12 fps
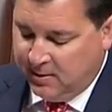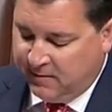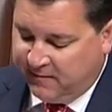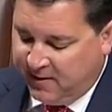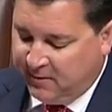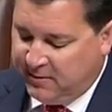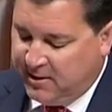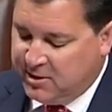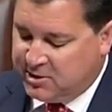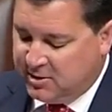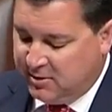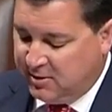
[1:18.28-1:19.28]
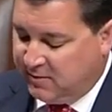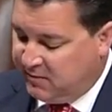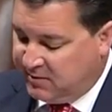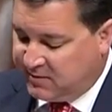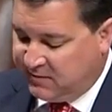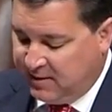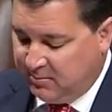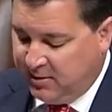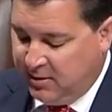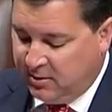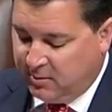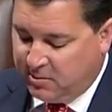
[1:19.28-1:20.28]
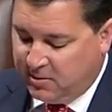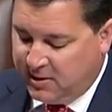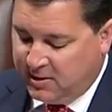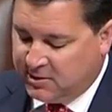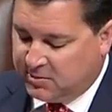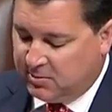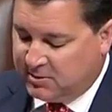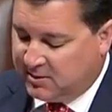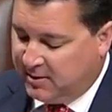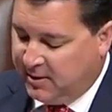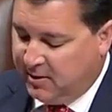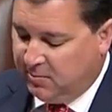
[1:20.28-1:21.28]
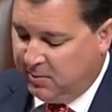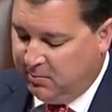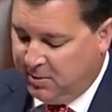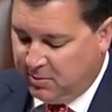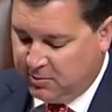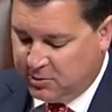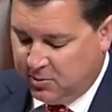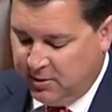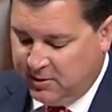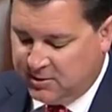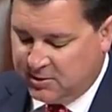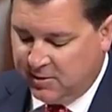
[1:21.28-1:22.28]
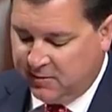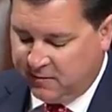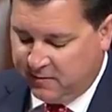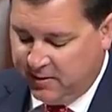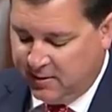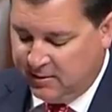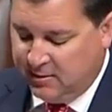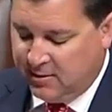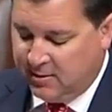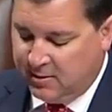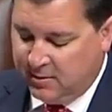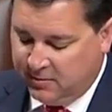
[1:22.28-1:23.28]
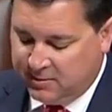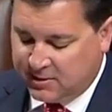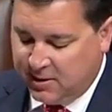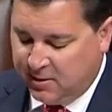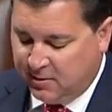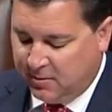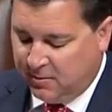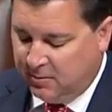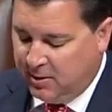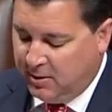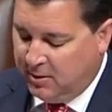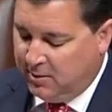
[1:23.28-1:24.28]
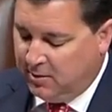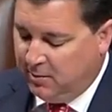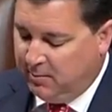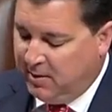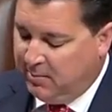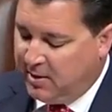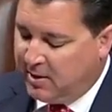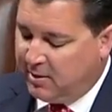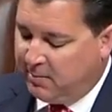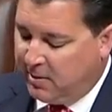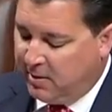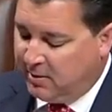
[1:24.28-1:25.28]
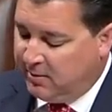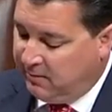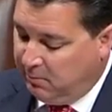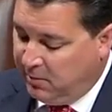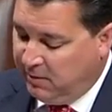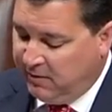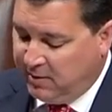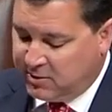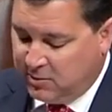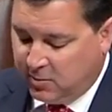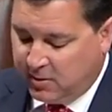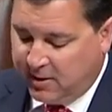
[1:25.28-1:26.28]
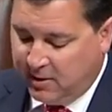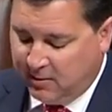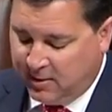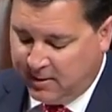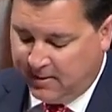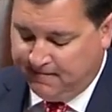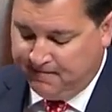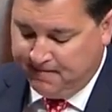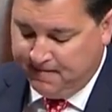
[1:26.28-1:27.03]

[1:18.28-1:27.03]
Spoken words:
The foundation of this family enterprise was laid when Bill joined his good friend, Otis Carroll, whom he met upon moving to North Carolina.